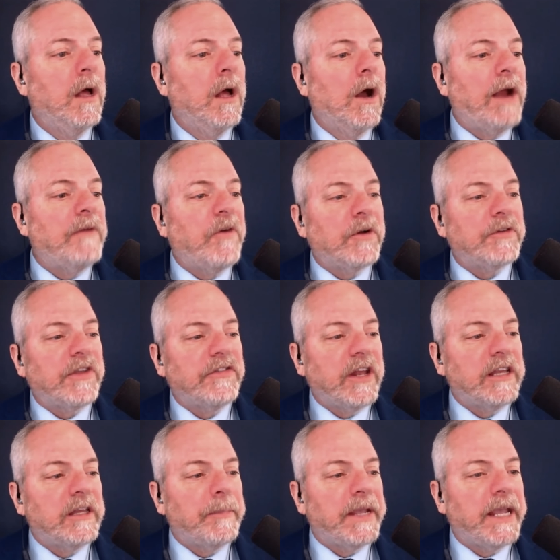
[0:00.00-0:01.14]
All right, folks, I said
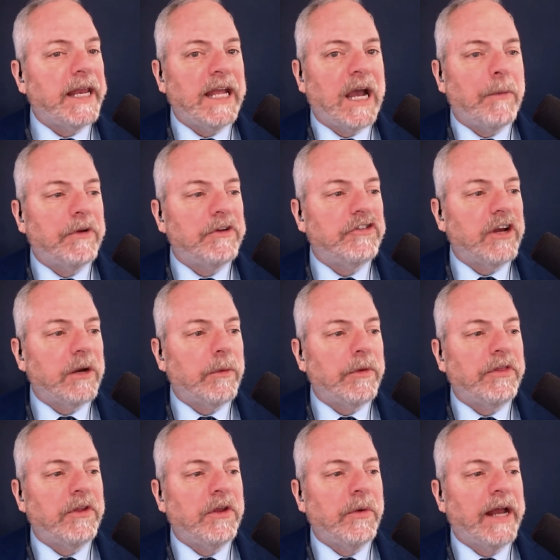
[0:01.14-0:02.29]
at the beginning I would share
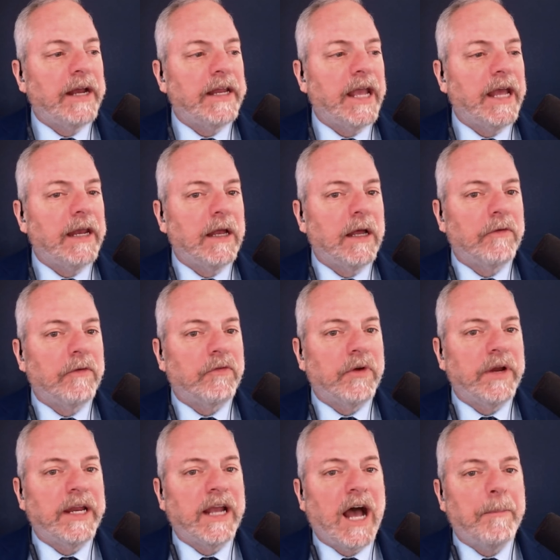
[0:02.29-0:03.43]
with you how to get a
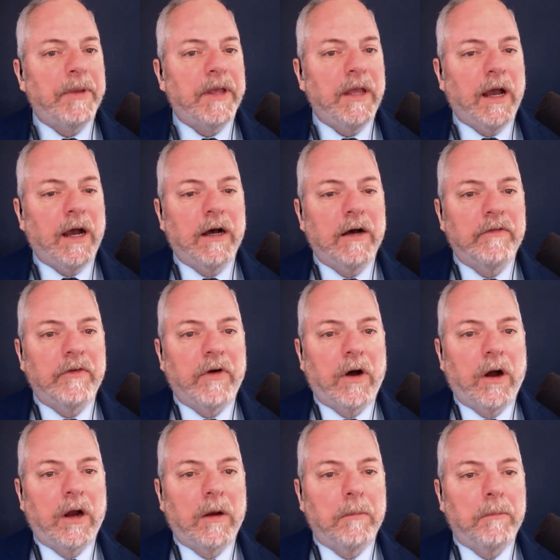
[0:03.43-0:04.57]
free copy of
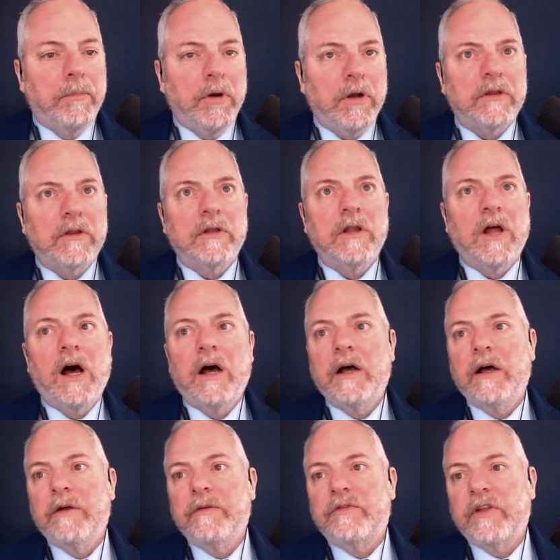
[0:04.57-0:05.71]
our book, The Law
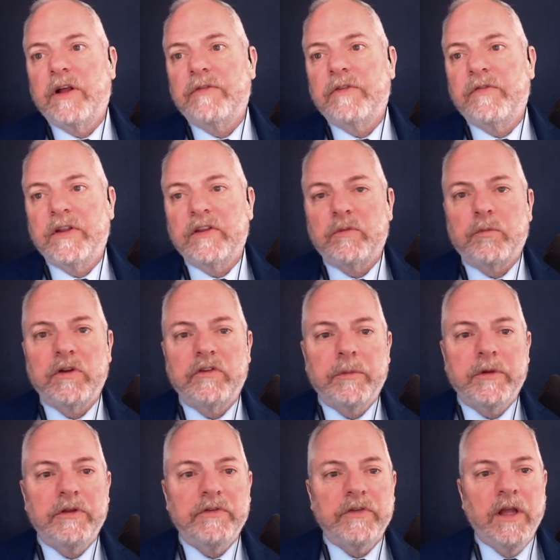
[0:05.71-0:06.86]
of Self Defense
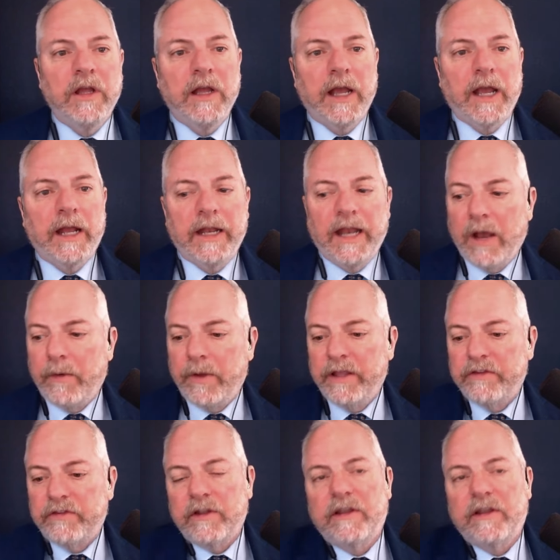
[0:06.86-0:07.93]
Principles. And now is the